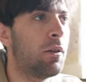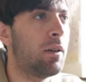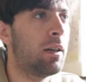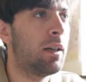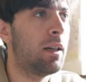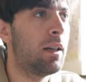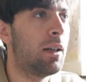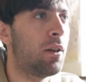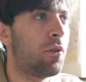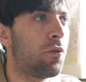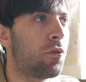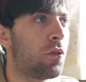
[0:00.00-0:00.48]
I
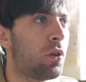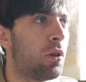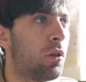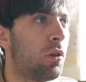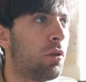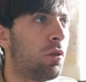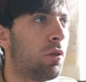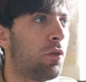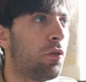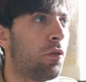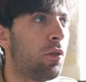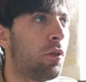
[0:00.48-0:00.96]
have the
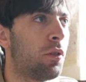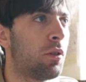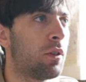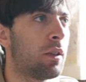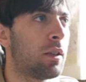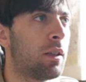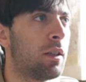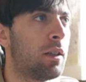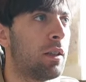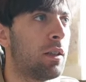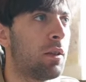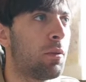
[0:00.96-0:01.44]
whole
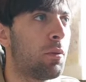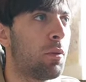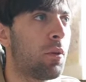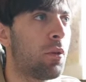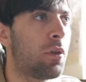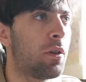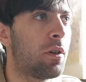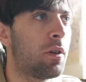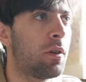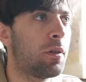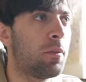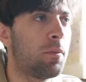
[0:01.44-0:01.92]
folder here with
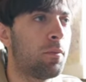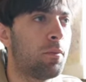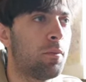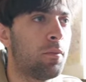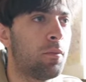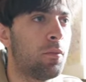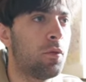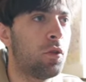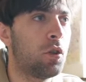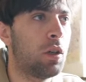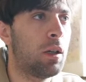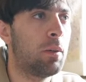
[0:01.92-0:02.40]
the
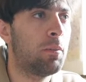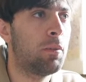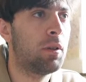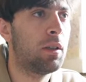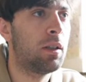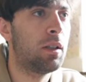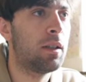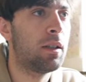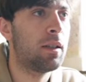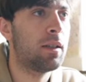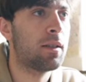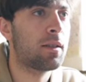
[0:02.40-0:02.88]

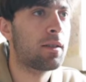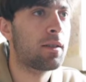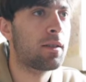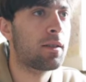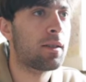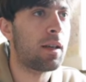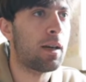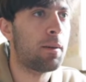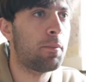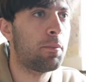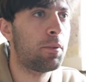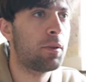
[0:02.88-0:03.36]
normalized
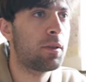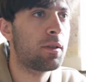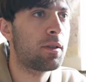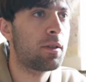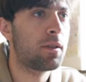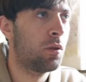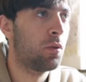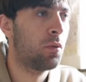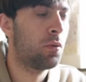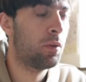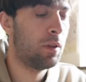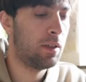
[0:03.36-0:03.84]

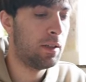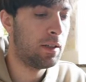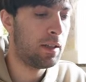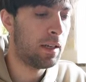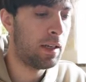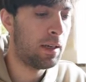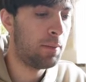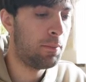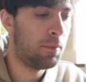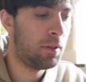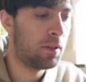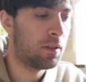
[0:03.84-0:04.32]
samples.
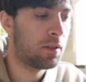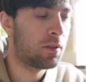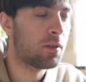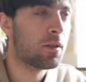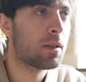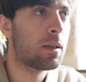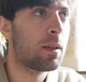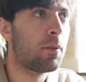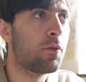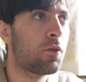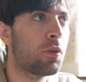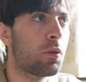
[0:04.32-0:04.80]
Rename it to
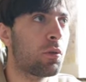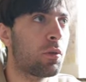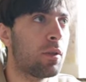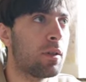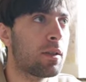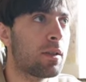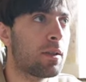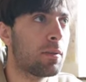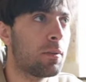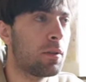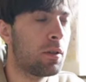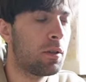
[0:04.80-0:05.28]
something
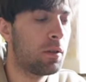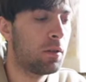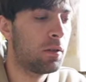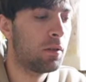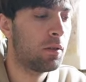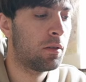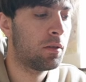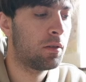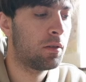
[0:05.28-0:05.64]
reasonable